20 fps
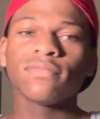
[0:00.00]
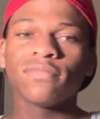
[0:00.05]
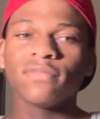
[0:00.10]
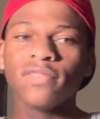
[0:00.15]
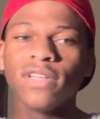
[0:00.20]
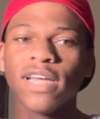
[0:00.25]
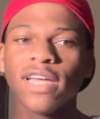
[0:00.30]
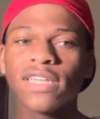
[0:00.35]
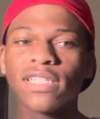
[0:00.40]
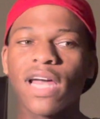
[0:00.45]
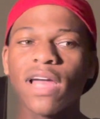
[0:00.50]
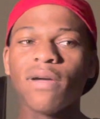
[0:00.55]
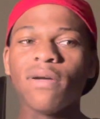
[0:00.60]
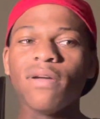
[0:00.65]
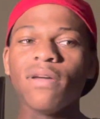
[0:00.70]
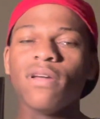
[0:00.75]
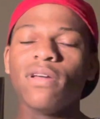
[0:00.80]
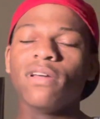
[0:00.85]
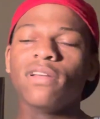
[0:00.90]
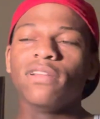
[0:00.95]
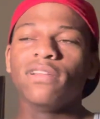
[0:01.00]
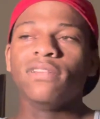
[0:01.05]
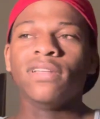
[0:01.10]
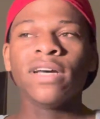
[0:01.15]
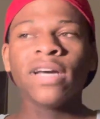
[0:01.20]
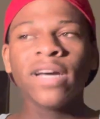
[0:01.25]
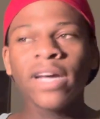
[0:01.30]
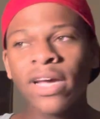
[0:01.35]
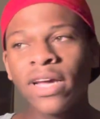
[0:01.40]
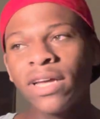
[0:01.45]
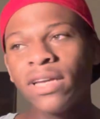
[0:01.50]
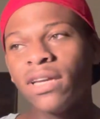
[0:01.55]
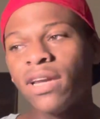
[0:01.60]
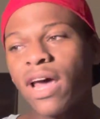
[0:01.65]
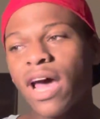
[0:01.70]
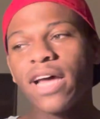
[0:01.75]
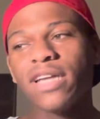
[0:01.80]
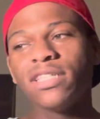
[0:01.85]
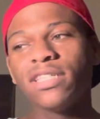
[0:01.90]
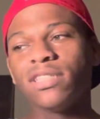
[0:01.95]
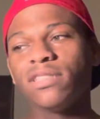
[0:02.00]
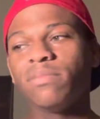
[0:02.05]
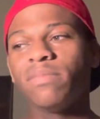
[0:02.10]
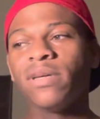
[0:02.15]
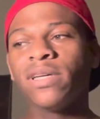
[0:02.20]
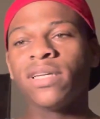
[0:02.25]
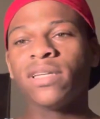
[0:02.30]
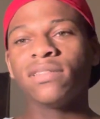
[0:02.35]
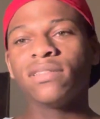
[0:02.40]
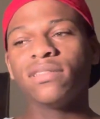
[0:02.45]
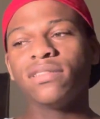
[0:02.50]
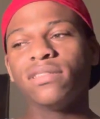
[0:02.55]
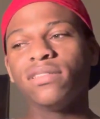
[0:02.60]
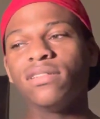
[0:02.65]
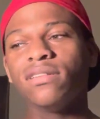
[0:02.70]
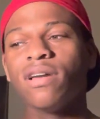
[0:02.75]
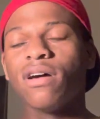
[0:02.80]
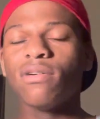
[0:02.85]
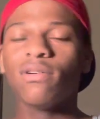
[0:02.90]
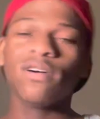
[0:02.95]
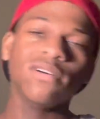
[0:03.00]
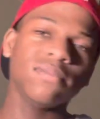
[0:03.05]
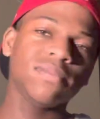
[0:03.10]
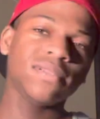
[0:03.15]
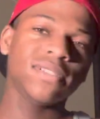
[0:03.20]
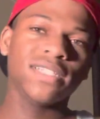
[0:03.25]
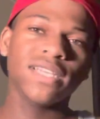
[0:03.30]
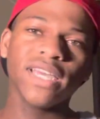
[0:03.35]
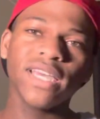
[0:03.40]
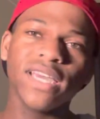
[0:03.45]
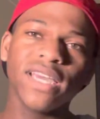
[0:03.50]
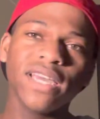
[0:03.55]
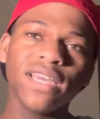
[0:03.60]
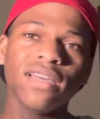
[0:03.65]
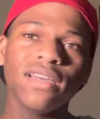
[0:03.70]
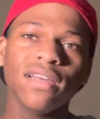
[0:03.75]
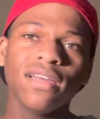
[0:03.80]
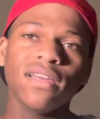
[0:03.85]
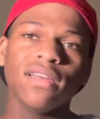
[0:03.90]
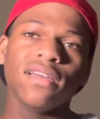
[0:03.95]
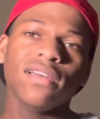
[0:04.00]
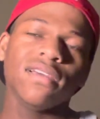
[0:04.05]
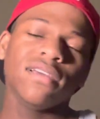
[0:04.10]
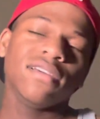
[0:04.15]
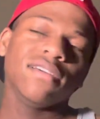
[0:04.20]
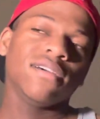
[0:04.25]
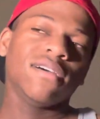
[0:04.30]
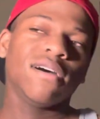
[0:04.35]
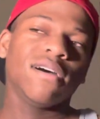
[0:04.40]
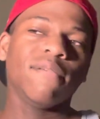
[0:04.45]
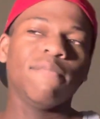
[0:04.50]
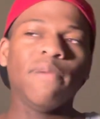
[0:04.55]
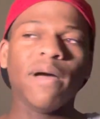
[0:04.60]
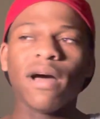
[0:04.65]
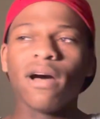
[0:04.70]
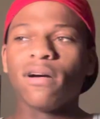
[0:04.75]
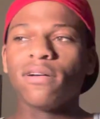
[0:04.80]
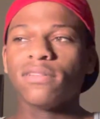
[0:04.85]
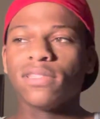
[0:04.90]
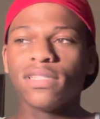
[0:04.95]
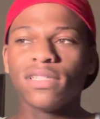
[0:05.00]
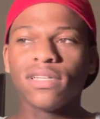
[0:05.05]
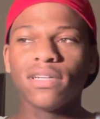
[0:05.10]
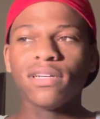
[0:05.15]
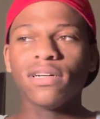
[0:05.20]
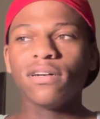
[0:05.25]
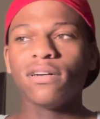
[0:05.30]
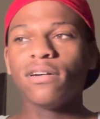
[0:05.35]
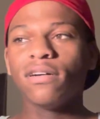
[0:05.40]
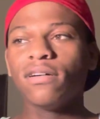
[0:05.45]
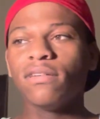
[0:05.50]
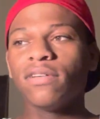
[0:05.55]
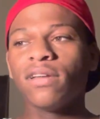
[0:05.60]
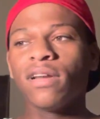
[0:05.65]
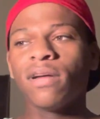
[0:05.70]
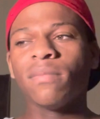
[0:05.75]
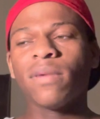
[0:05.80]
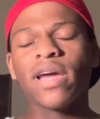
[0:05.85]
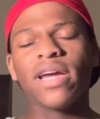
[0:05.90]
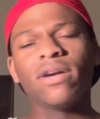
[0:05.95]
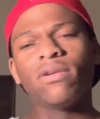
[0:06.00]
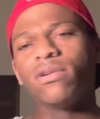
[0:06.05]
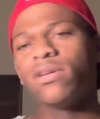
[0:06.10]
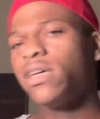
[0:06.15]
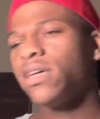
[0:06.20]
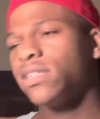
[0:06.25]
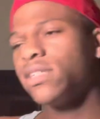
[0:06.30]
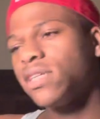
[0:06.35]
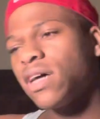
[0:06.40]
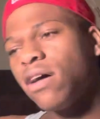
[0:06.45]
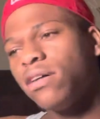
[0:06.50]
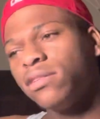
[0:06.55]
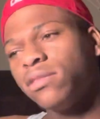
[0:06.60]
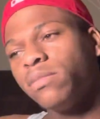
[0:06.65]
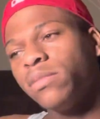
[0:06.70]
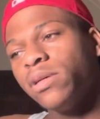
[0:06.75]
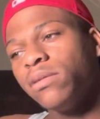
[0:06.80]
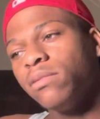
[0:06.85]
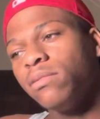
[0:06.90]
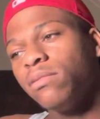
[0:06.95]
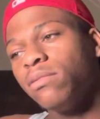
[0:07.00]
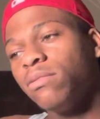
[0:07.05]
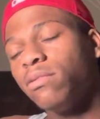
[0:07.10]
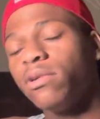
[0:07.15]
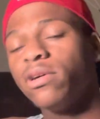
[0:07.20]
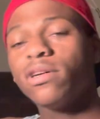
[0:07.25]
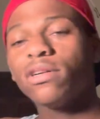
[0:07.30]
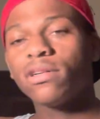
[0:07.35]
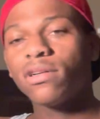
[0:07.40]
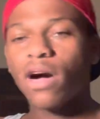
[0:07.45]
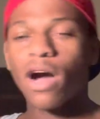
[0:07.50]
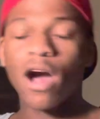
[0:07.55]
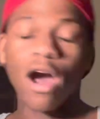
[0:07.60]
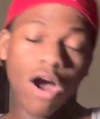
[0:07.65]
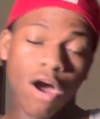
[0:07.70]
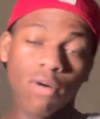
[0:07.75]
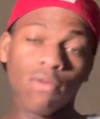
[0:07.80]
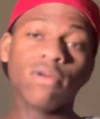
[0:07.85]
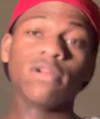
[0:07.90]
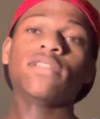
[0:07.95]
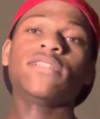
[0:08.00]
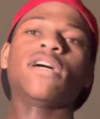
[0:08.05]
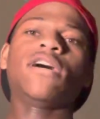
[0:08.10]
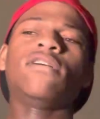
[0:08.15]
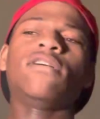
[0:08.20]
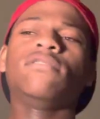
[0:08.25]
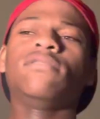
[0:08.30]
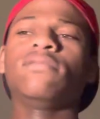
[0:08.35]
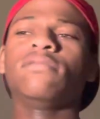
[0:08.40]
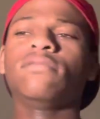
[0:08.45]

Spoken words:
And it's like, nothing, I just been, you know, upset about stuff. And I'm like, well, then talk to me. Well, I don't want to talk.